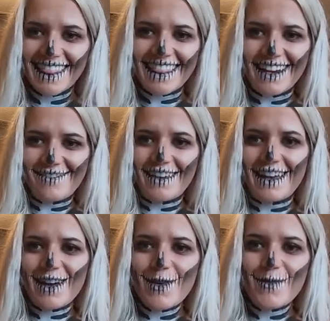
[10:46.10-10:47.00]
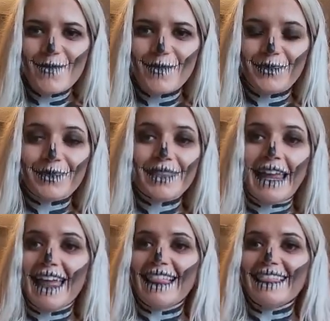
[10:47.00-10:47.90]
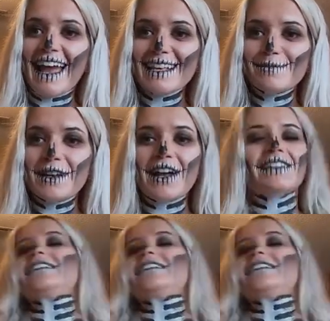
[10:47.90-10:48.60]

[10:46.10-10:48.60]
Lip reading: There we go. Last but not